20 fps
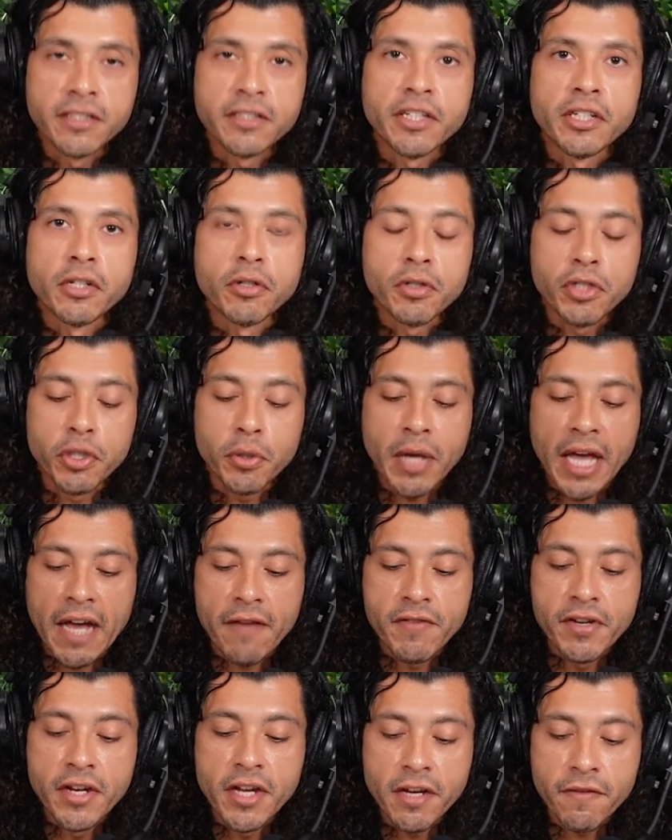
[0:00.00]
until
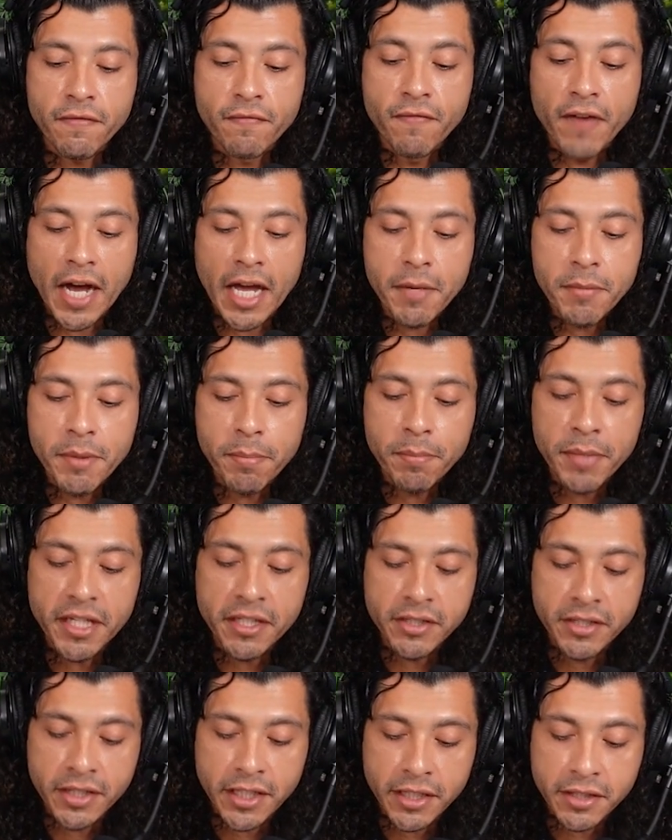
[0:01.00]
you have enough
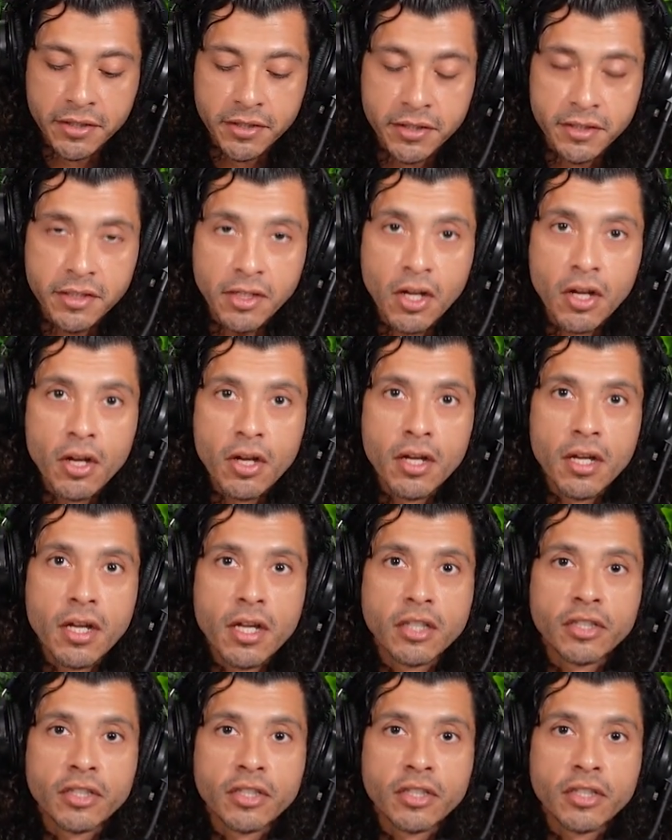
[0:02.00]
vitamin B6